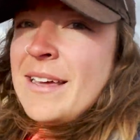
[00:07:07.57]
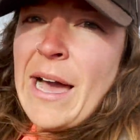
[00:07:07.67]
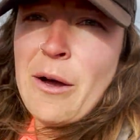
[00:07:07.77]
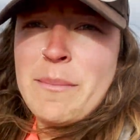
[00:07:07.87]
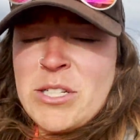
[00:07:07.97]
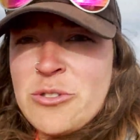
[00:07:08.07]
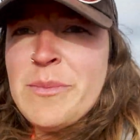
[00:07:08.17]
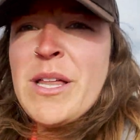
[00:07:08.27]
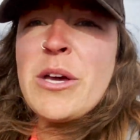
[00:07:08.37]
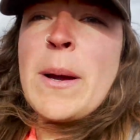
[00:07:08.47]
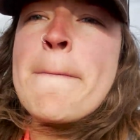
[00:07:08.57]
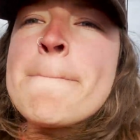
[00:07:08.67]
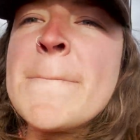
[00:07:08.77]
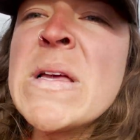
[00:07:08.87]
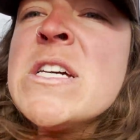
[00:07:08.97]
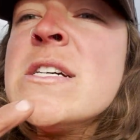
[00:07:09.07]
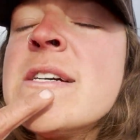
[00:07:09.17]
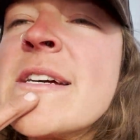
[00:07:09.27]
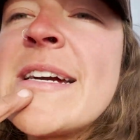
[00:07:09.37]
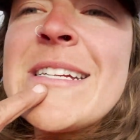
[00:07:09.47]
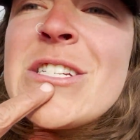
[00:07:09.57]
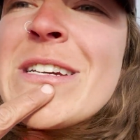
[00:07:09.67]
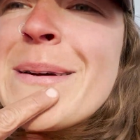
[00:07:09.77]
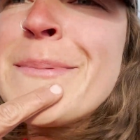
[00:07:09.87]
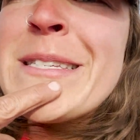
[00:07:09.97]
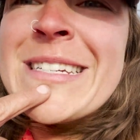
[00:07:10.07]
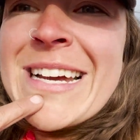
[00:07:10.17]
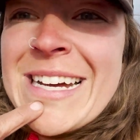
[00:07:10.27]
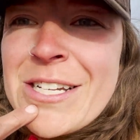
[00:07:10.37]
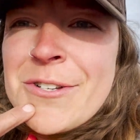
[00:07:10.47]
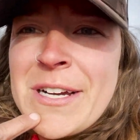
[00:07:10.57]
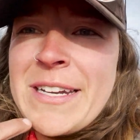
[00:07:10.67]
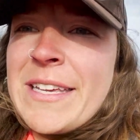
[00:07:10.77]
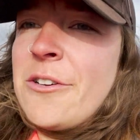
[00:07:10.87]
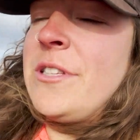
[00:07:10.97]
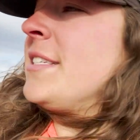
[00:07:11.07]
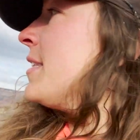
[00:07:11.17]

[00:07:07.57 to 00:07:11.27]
How I Met Your Mother. Got chapstick on, trying to heal these